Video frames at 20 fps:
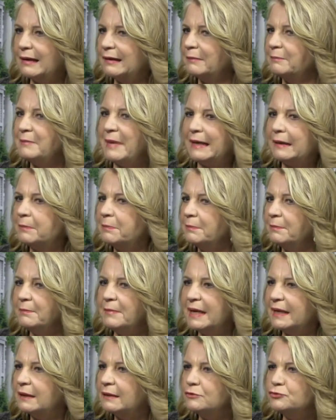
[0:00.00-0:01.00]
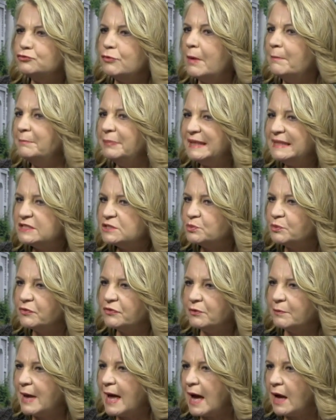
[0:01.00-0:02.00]
make make drum beats with
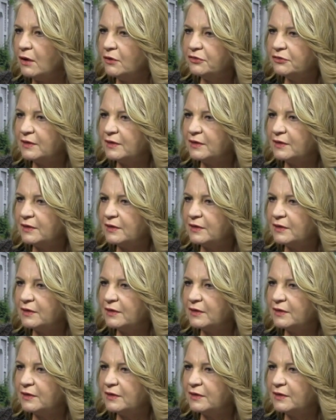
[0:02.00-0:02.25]
your mouth,